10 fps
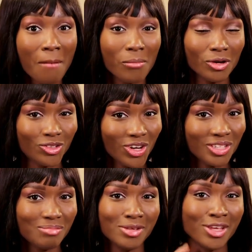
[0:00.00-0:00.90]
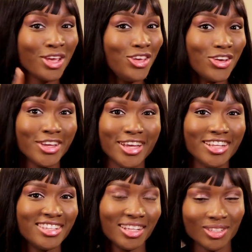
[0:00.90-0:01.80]
but trust me, your
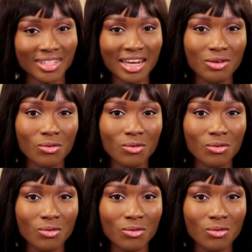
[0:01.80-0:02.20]
kids are totally